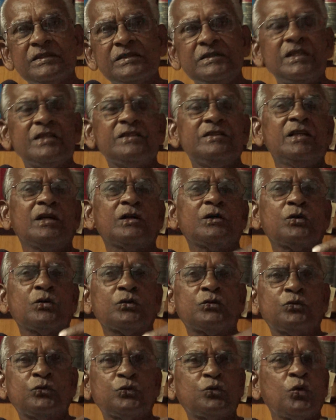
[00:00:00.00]
Just they
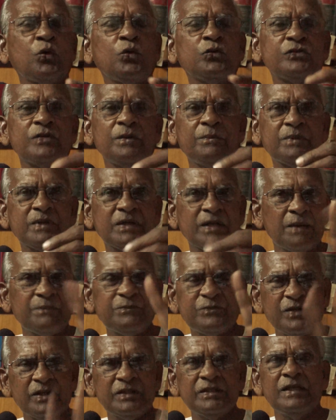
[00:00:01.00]
throw some
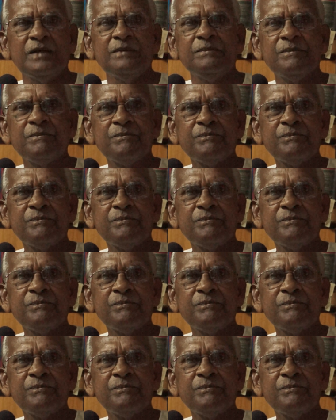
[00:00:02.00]
crumbs on them.